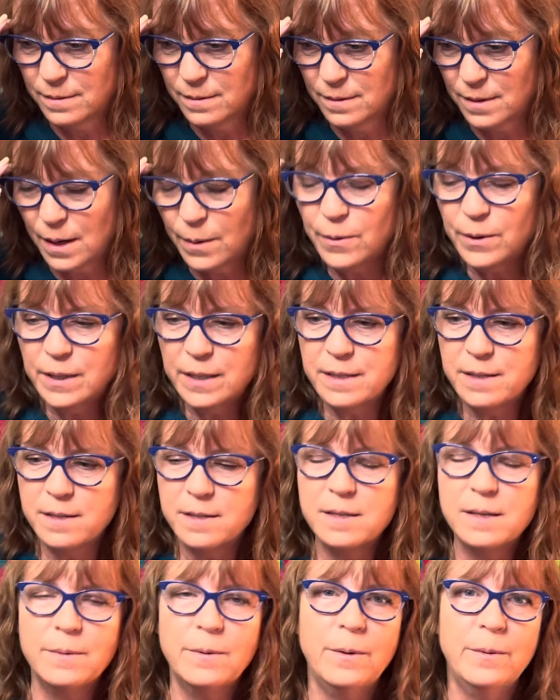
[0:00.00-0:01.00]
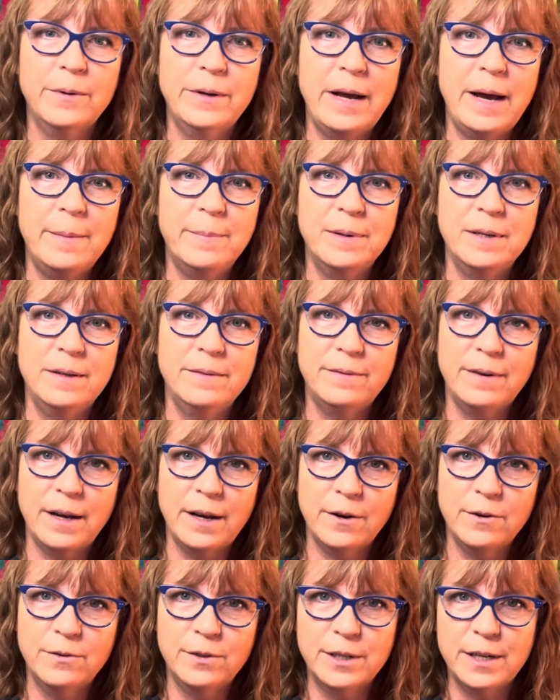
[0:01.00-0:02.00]
I wanted to see what would happen if I
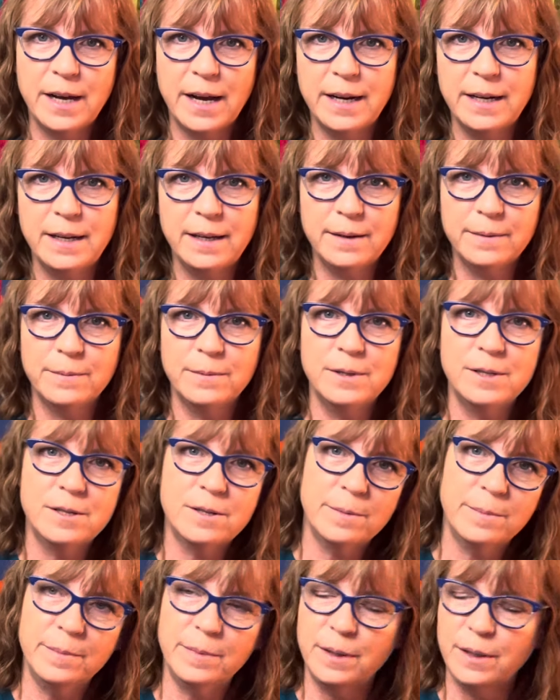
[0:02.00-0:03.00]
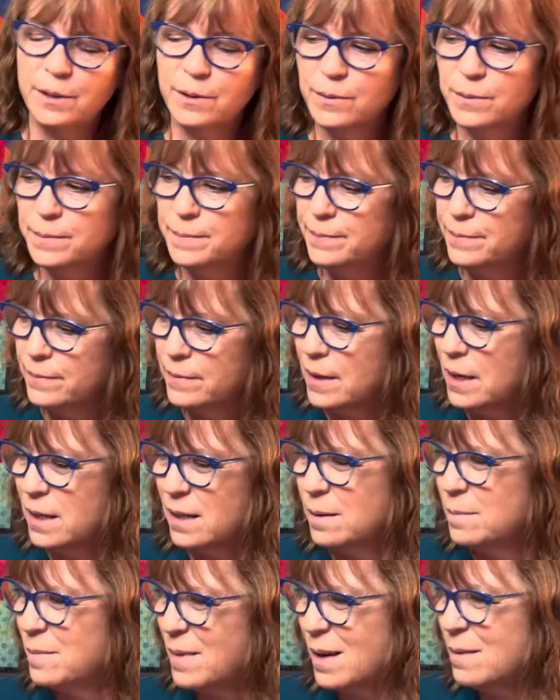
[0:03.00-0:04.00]
over dyed it with some blue. And
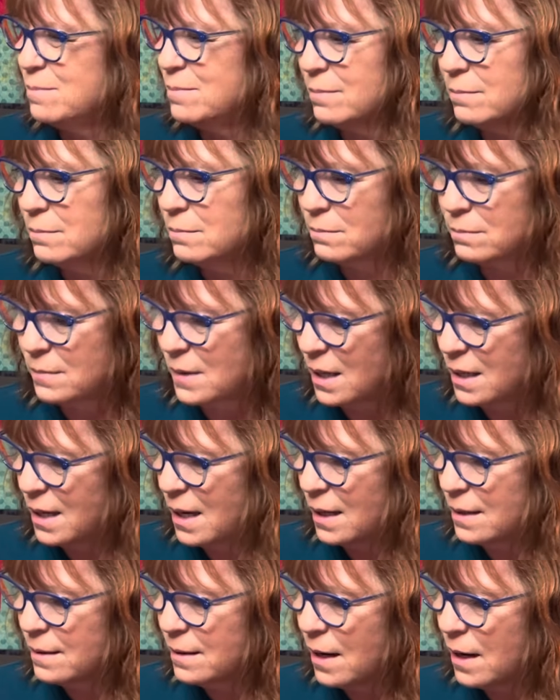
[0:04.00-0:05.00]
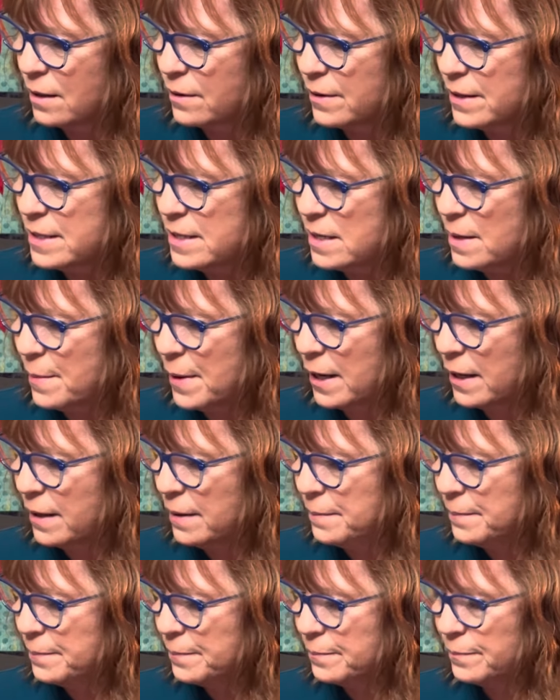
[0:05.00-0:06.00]
I'm, I'm again, not crazy about it.
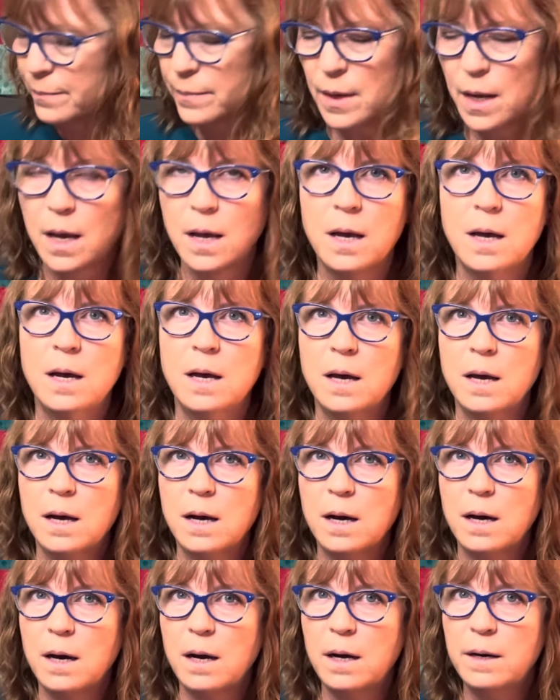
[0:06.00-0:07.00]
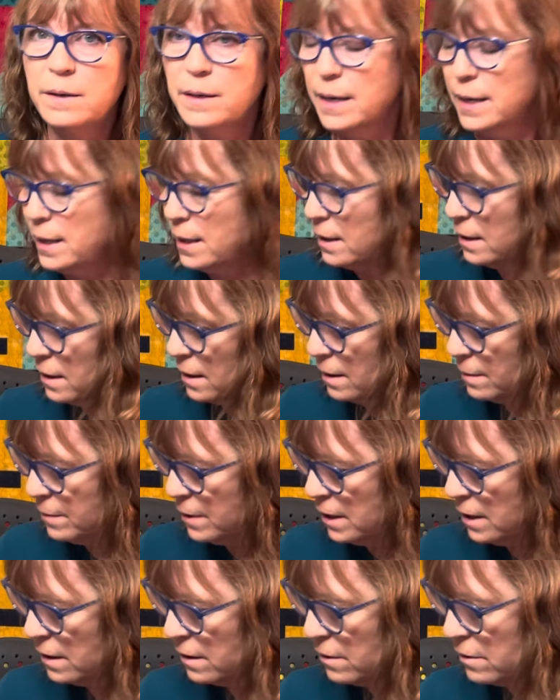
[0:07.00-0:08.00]
All right, I'm
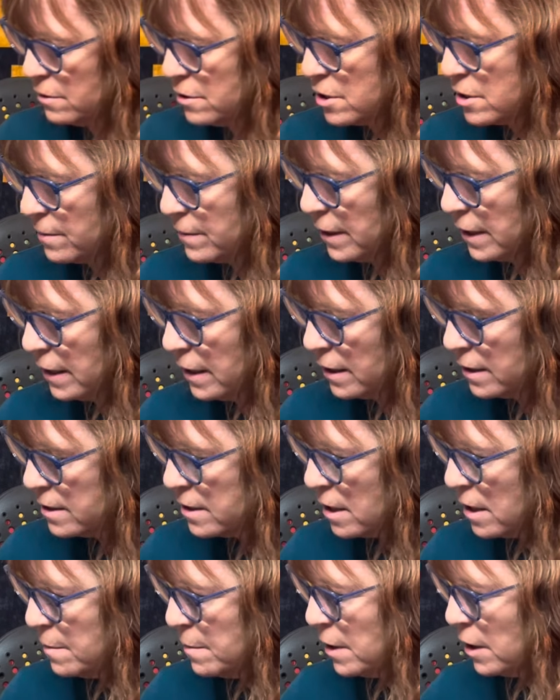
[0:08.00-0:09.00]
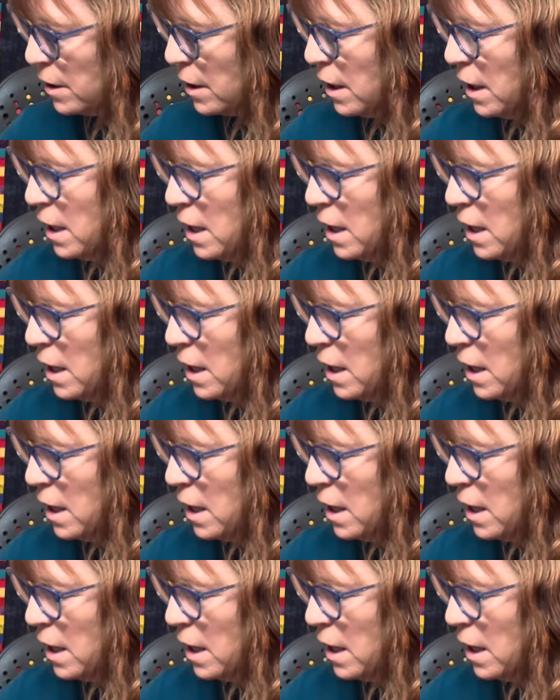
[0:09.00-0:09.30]
getting close to running out of time here.